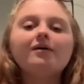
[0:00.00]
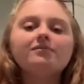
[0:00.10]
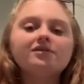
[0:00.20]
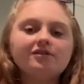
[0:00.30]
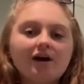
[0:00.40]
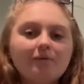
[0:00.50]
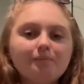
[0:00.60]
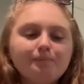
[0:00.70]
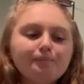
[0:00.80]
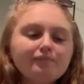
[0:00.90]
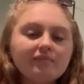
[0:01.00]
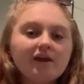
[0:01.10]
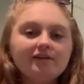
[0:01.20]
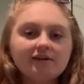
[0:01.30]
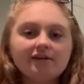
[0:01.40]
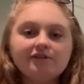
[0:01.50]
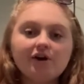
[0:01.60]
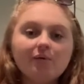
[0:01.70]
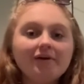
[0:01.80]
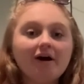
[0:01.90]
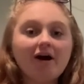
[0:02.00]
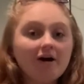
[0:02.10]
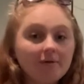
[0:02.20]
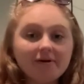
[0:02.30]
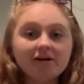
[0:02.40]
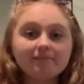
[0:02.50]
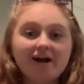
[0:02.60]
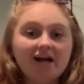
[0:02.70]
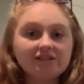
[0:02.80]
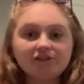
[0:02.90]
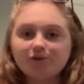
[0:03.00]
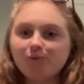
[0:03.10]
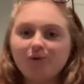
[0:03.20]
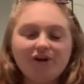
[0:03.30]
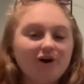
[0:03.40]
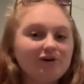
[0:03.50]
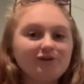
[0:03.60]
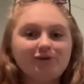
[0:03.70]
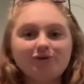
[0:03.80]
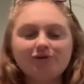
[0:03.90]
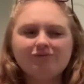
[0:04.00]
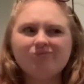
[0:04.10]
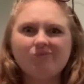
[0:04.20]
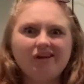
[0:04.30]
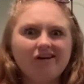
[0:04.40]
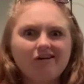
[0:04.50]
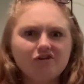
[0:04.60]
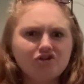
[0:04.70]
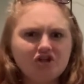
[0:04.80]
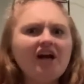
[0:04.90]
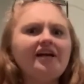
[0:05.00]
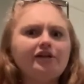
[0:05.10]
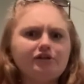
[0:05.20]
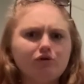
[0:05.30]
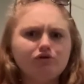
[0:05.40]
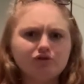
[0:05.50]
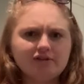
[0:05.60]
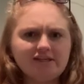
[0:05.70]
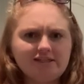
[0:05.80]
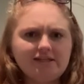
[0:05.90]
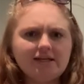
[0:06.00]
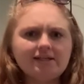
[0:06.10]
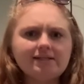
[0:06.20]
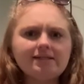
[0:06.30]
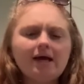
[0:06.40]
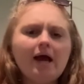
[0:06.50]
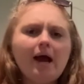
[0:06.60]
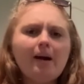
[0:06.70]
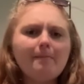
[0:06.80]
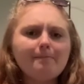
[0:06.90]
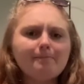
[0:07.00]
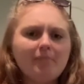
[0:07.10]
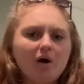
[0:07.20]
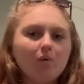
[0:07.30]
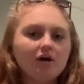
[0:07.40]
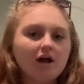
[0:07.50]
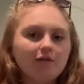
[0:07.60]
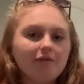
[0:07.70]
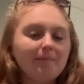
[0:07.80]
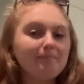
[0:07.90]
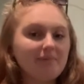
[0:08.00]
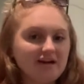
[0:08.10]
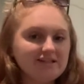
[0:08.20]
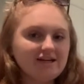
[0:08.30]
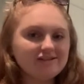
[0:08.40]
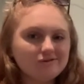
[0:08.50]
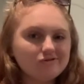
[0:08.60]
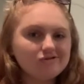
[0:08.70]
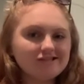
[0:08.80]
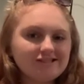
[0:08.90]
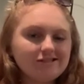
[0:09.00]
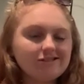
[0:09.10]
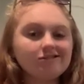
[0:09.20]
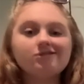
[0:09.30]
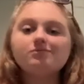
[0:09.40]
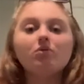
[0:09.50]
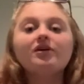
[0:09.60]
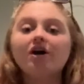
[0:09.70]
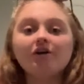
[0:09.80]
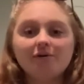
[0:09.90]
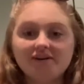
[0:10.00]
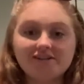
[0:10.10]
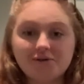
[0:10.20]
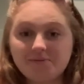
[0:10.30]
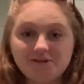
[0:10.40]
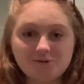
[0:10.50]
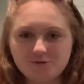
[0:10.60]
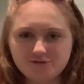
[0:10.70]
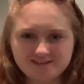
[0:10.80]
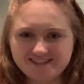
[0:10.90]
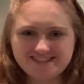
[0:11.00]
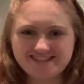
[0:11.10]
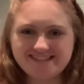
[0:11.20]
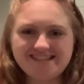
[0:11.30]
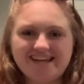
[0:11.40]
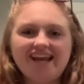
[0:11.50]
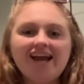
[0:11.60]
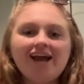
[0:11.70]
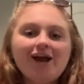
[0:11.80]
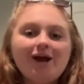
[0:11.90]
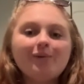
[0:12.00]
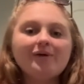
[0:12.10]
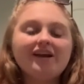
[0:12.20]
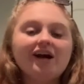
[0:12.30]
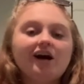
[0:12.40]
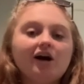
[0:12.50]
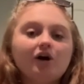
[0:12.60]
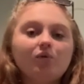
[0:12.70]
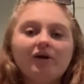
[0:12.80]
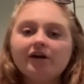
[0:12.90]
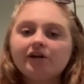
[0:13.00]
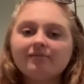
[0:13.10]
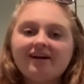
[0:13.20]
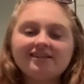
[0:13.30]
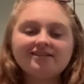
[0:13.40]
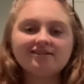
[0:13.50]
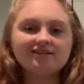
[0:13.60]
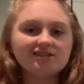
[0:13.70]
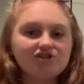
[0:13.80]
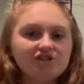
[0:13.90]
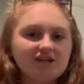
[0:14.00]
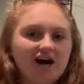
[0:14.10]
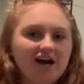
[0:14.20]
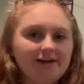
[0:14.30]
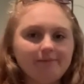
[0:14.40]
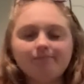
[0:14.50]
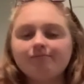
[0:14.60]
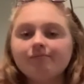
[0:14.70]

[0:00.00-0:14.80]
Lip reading: So as you guys know, we are wearing masks. We are trying to social distance, but we're not the best at social distancing, but we are doing a little bit of social distancing. We are wearing our mask to lunchtime.